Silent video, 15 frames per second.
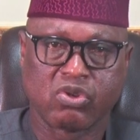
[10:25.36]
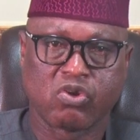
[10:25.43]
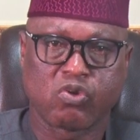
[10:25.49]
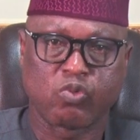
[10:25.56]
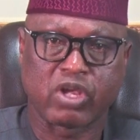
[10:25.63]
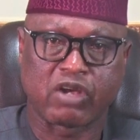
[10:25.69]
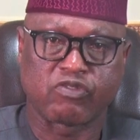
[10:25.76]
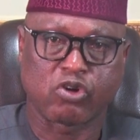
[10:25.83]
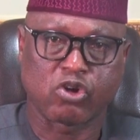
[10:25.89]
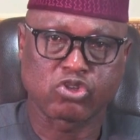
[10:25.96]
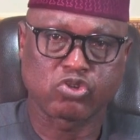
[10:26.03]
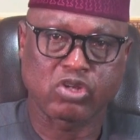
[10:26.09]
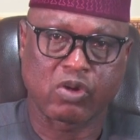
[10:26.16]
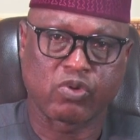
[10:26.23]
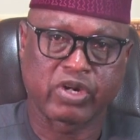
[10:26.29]
We have
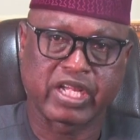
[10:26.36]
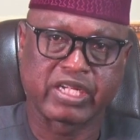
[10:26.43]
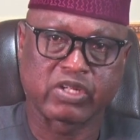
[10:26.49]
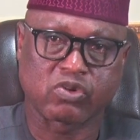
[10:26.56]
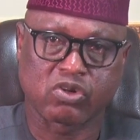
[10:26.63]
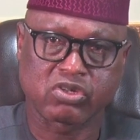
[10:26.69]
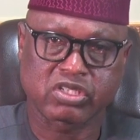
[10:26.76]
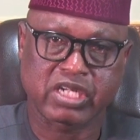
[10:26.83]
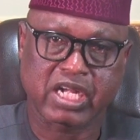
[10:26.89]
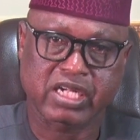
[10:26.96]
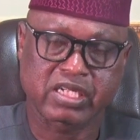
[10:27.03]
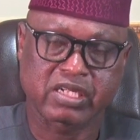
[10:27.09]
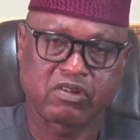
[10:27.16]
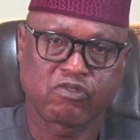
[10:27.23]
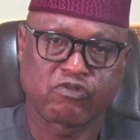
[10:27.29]
also awarded the
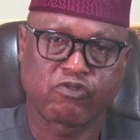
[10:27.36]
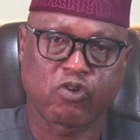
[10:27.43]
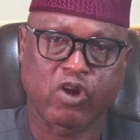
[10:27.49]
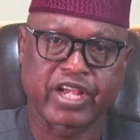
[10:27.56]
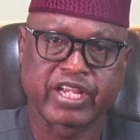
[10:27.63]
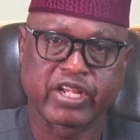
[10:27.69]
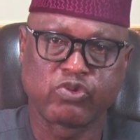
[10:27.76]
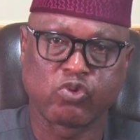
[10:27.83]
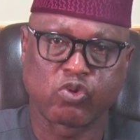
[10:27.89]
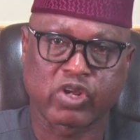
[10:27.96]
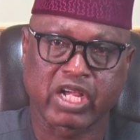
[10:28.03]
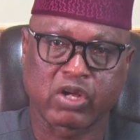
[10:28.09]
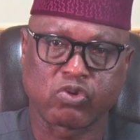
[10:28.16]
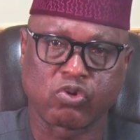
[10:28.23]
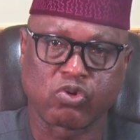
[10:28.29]
contract for Ayedu
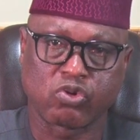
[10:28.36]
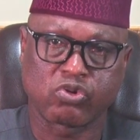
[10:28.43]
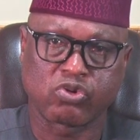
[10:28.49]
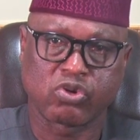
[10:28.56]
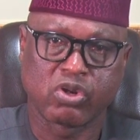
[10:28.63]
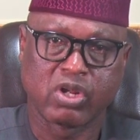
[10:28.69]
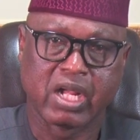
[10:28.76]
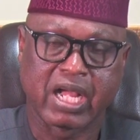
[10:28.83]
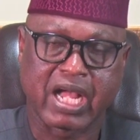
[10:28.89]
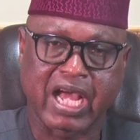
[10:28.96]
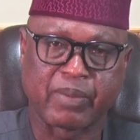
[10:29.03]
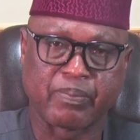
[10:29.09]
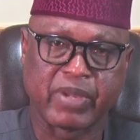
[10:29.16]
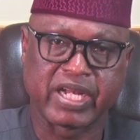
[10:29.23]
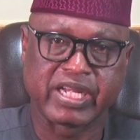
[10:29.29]
Okeako Road
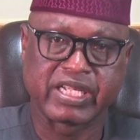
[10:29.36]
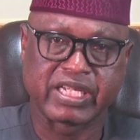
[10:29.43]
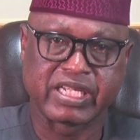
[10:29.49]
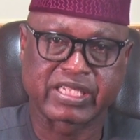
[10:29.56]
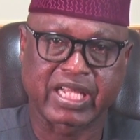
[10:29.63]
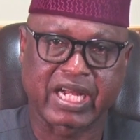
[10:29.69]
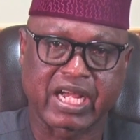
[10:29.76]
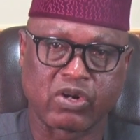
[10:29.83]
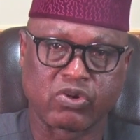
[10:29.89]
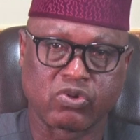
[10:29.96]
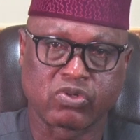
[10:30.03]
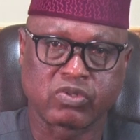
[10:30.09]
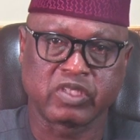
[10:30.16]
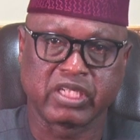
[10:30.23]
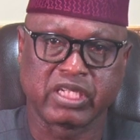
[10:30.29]
and many internal roads
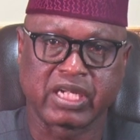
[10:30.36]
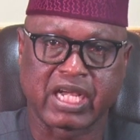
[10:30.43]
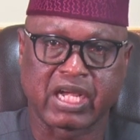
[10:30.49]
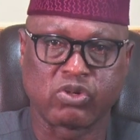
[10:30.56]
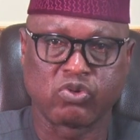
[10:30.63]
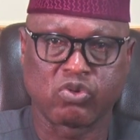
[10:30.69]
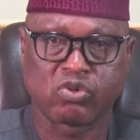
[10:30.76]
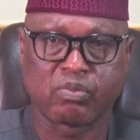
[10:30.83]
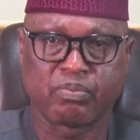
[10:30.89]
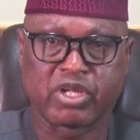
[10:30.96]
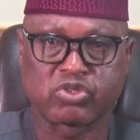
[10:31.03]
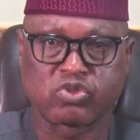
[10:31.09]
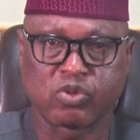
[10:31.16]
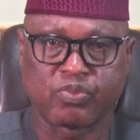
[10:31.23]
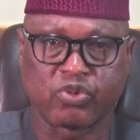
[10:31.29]
in Ado
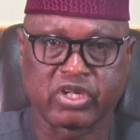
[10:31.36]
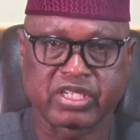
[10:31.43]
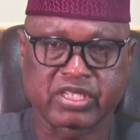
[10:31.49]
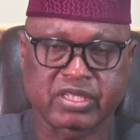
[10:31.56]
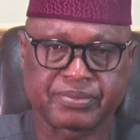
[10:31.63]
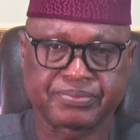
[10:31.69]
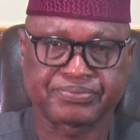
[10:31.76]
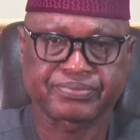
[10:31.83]
Metropolis.